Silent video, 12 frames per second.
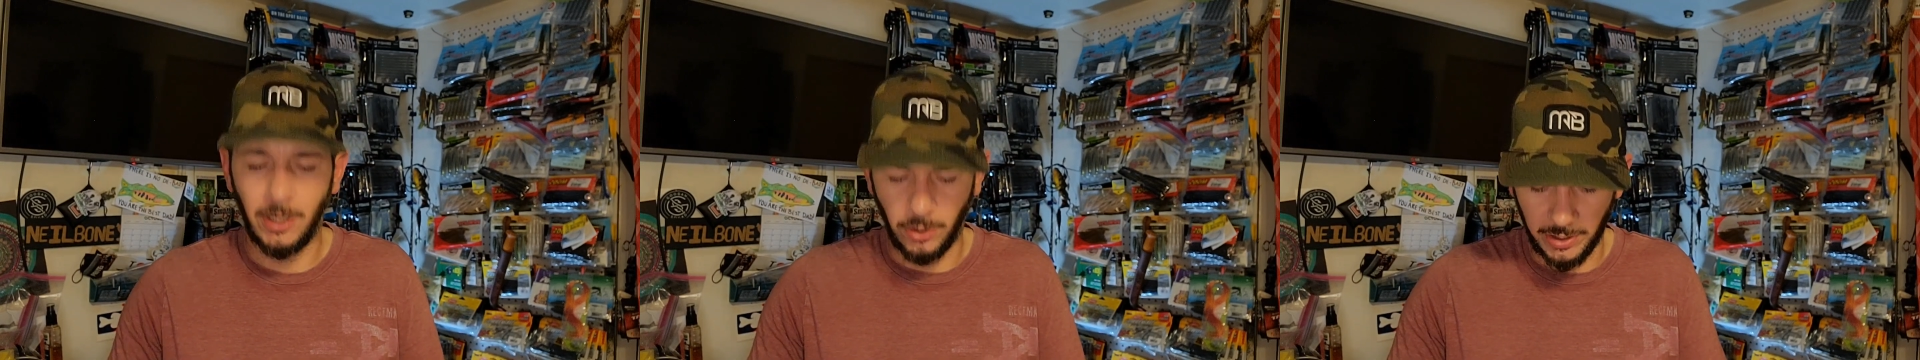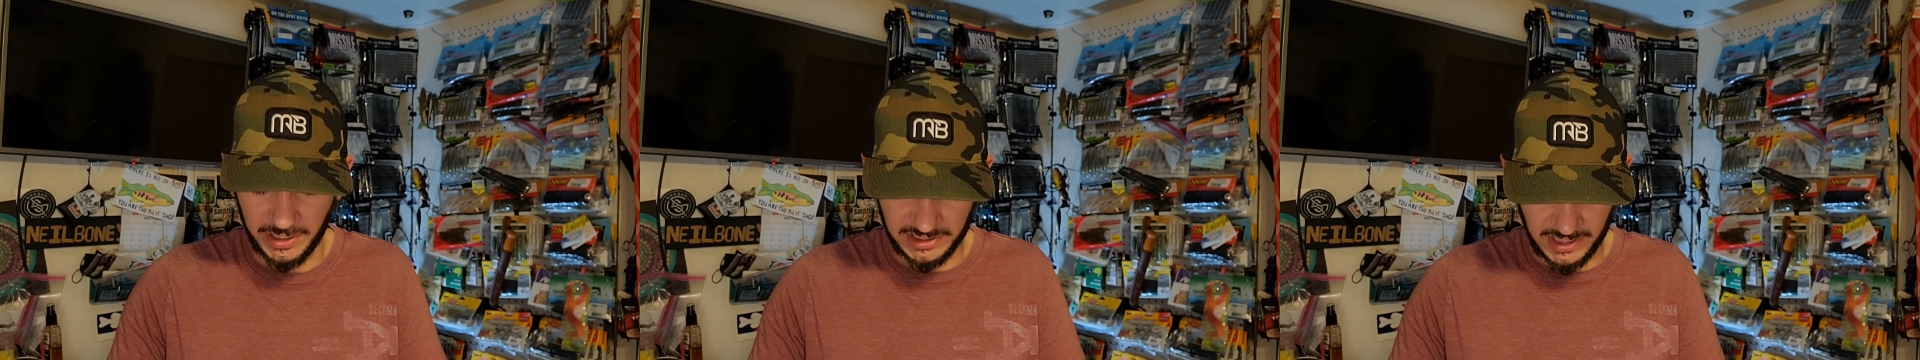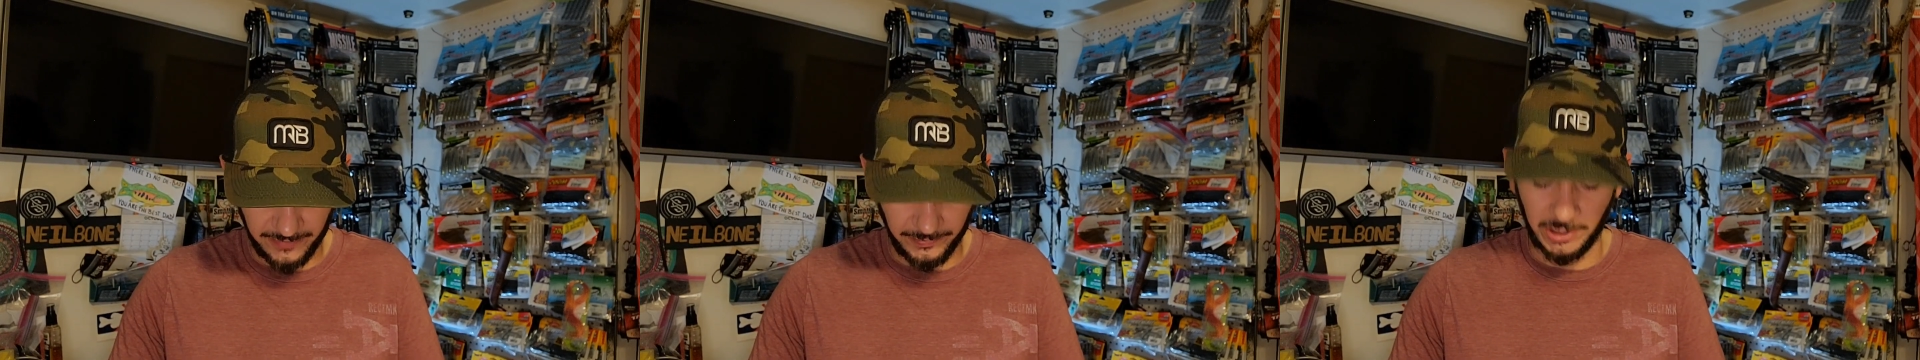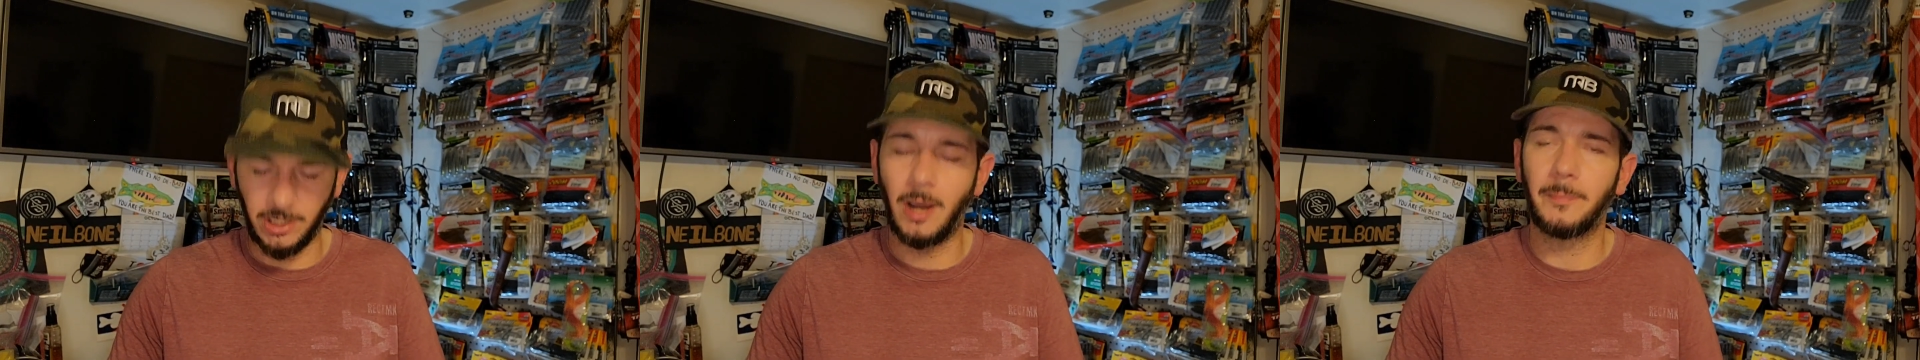all these
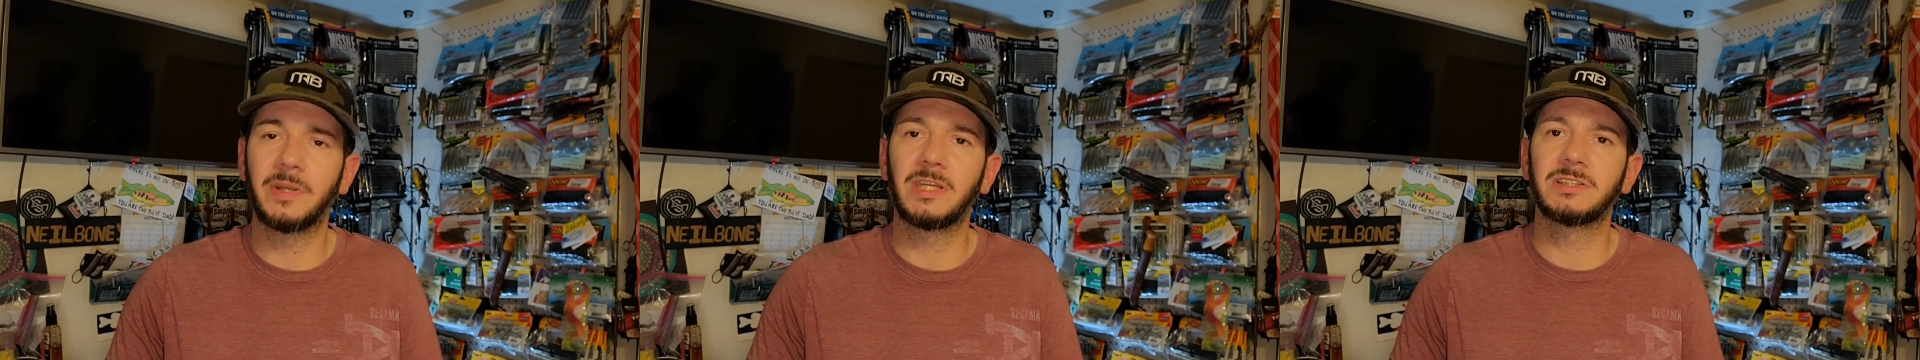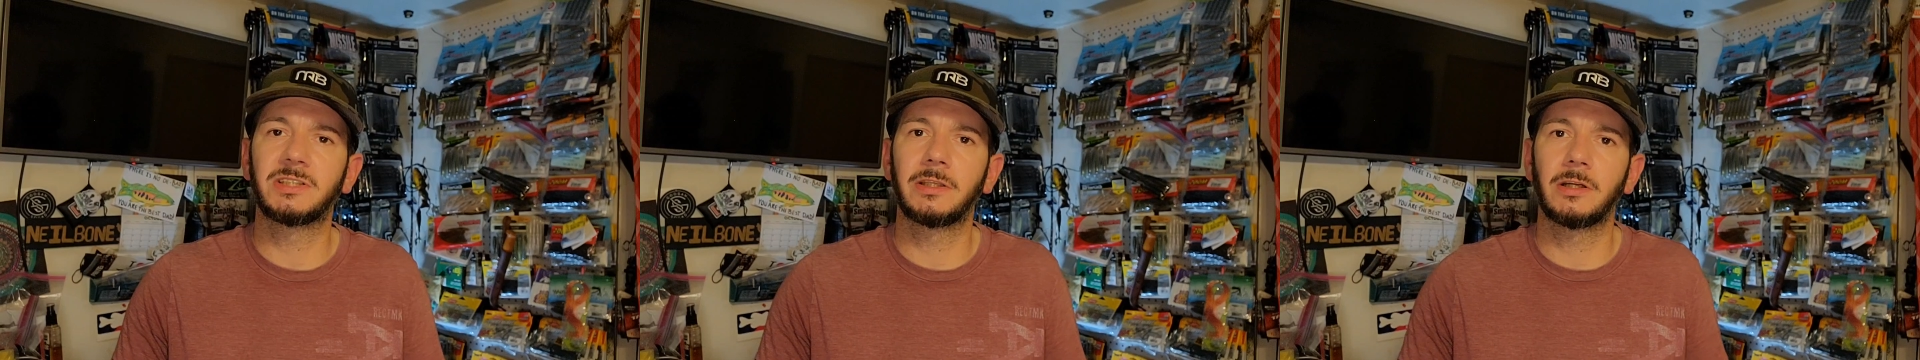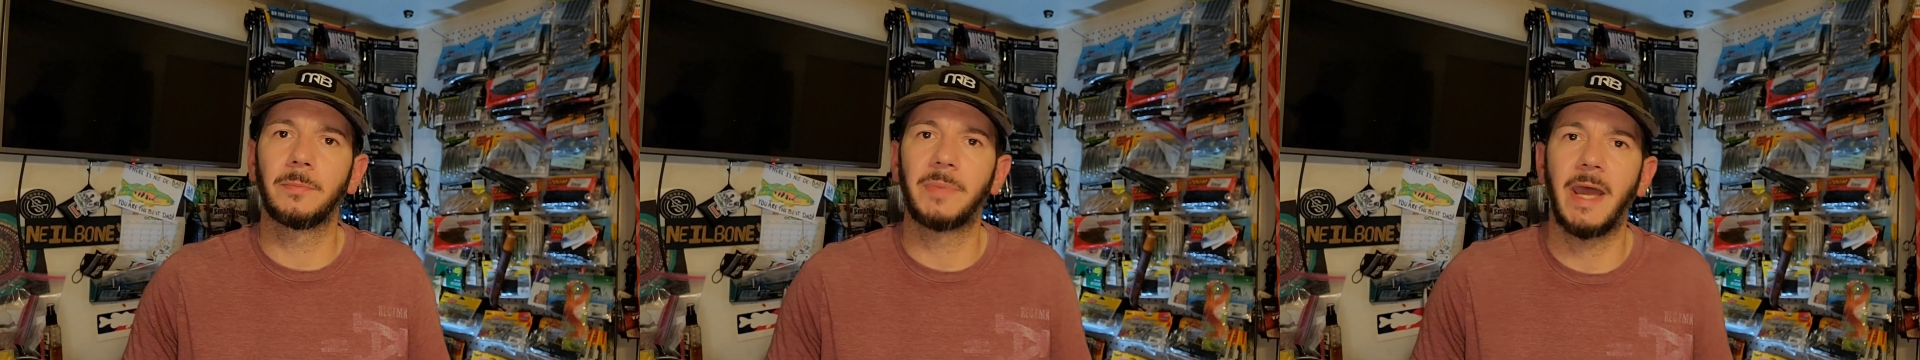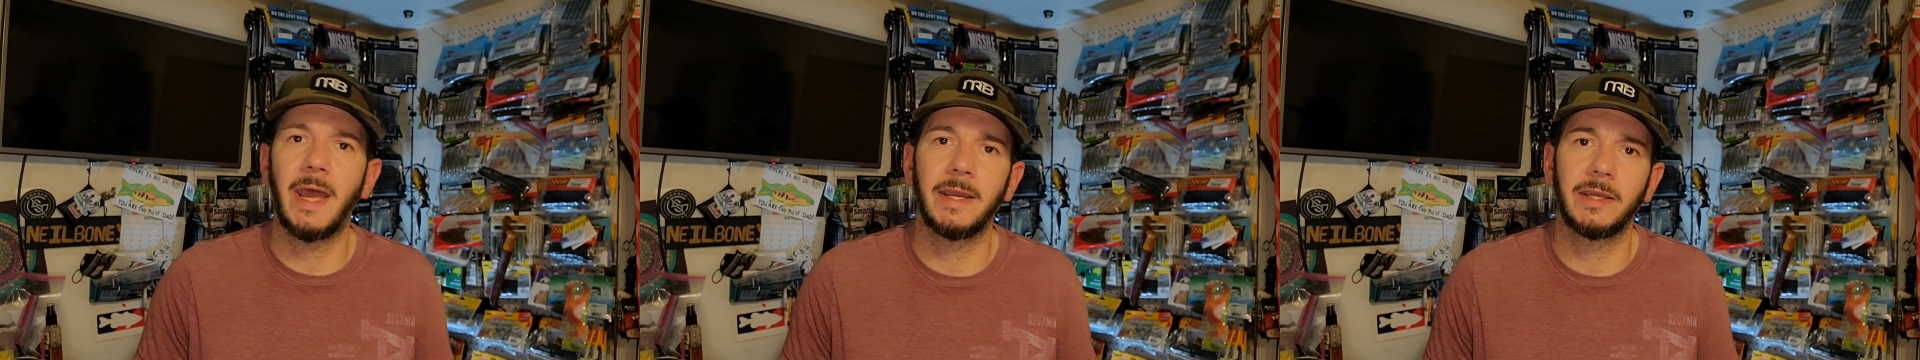different companies in their
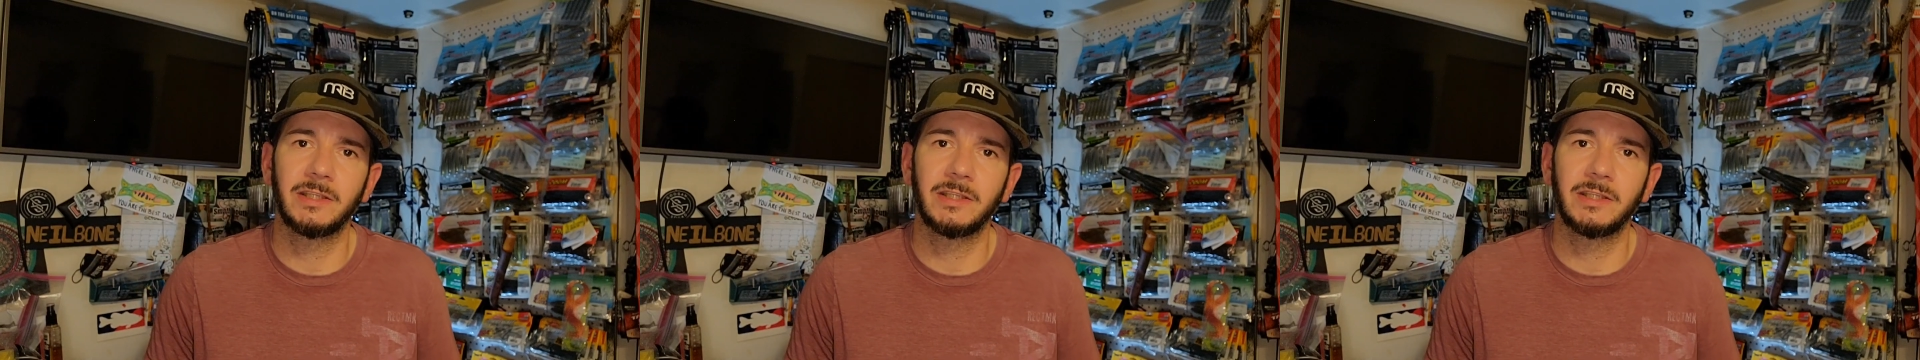bag.